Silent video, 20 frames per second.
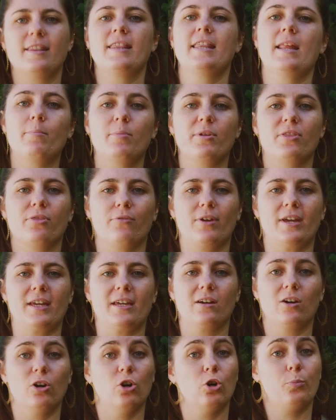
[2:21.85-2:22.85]
number
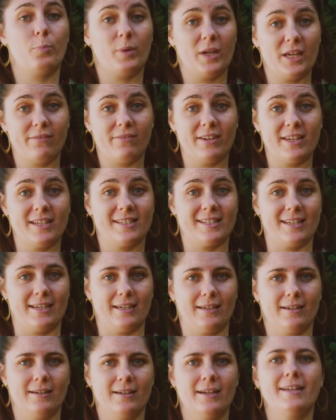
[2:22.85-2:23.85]
3, or
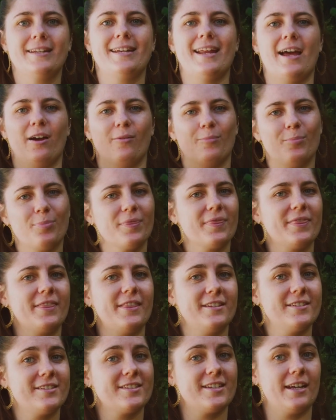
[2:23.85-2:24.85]
PVC. Now,
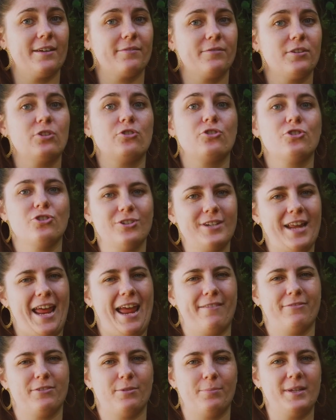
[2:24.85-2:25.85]
this stuff you shouldn't
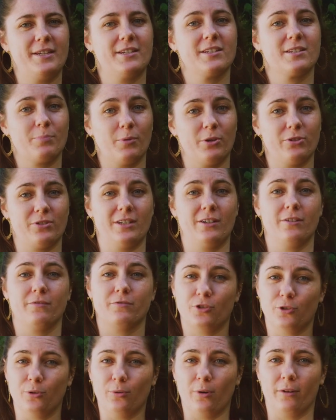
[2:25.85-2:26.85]
have to be disposing of
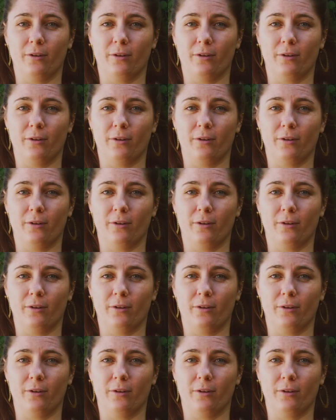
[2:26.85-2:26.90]
too